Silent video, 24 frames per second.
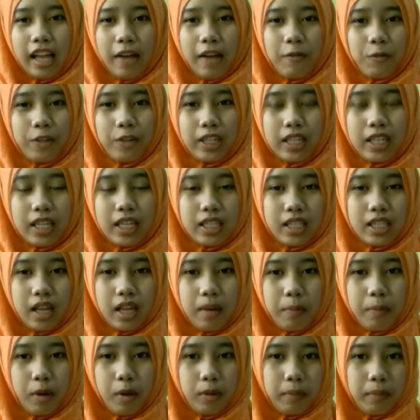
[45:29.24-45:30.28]
I'm finished
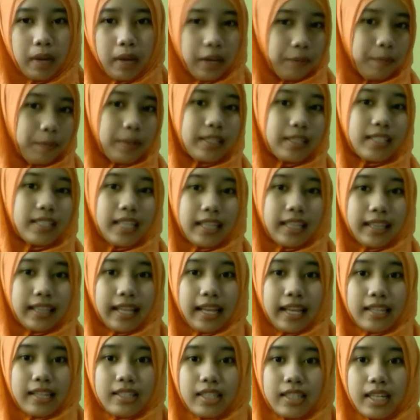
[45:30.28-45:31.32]
about my
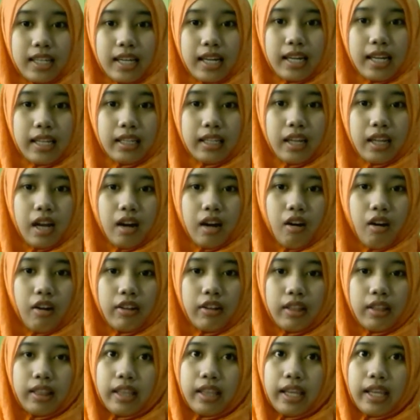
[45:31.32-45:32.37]
presentation,
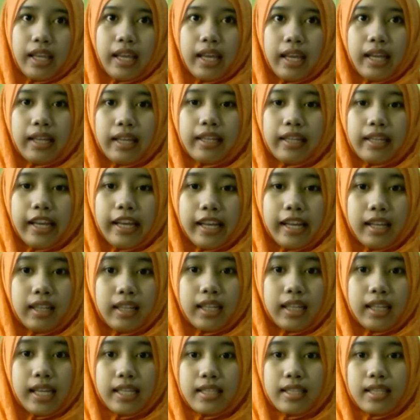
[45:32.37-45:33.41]
accounting
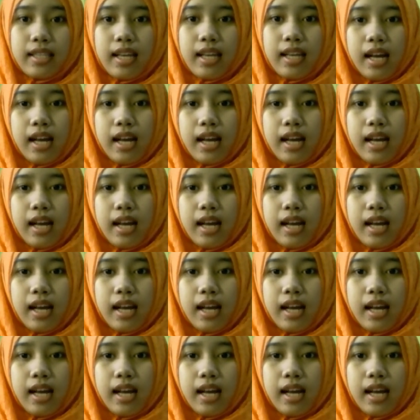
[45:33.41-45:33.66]
English.